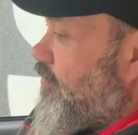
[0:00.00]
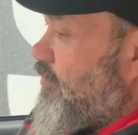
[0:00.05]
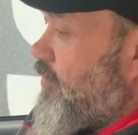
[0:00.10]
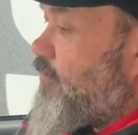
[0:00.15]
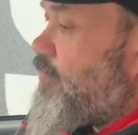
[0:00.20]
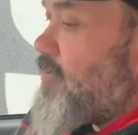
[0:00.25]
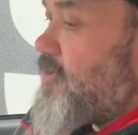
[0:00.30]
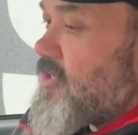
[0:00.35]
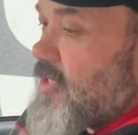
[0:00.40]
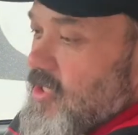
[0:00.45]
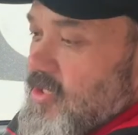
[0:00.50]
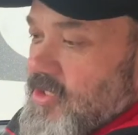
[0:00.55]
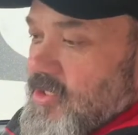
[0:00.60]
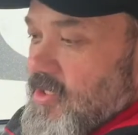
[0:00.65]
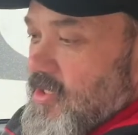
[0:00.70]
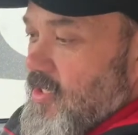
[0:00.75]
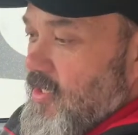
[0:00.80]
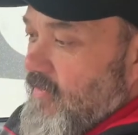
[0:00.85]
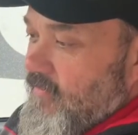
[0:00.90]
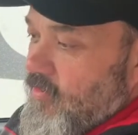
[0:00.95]
You've
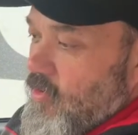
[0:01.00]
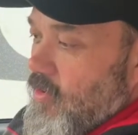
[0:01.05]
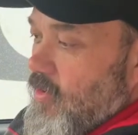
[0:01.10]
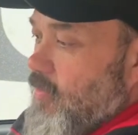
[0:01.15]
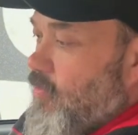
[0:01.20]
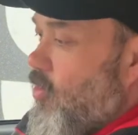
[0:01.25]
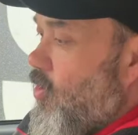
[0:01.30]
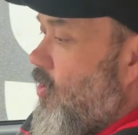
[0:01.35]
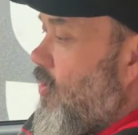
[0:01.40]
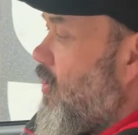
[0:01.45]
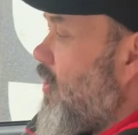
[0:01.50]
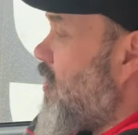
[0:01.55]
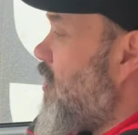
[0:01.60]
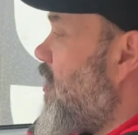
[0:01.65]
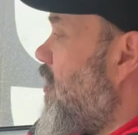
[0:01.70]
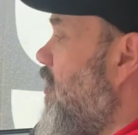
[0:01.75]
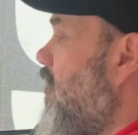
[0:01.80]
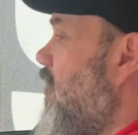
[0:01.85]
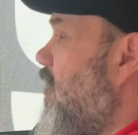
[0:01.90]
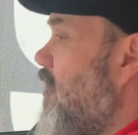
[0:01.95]
got to buy
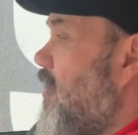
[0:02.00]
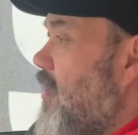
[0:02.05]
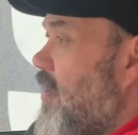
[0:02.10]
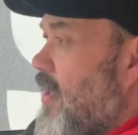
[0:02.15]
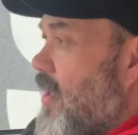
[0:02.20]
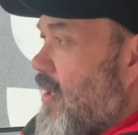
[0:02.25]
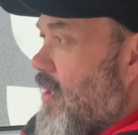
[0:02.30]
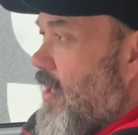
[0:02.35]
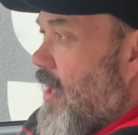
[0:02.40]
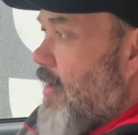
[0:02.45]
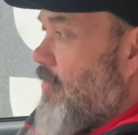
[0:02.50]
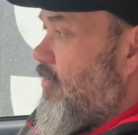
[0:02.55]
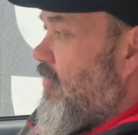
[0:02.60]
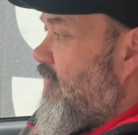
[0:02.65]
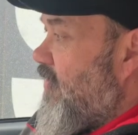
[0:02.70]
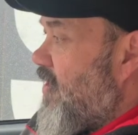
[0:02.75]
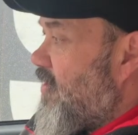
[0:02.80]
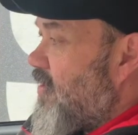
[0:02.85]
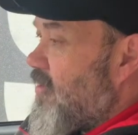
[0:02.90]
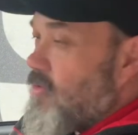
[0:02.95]
a couple
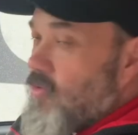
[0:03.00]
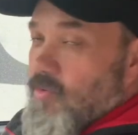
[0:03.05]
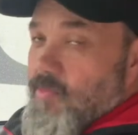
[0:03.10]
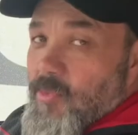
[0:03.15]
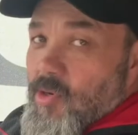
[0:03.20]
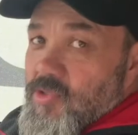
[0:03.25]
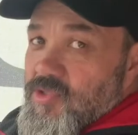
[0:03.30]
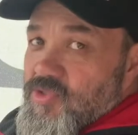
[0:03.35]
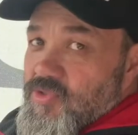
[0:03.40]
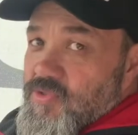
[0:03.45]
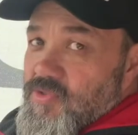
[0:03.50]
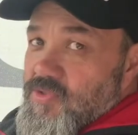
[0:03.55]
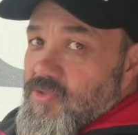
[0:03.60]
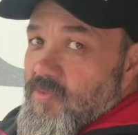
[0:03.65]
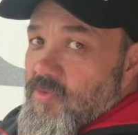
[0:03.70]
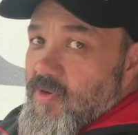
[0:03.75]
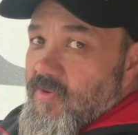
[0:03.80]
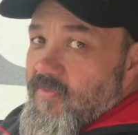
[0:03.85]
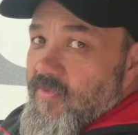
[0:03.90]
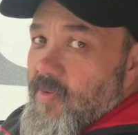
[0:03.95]
of other little modules or
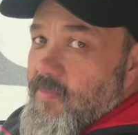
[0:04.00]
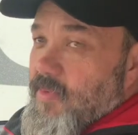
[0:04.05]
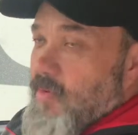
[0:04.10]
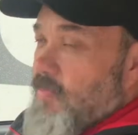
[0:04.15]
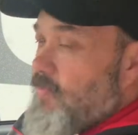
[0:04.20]
whatever, but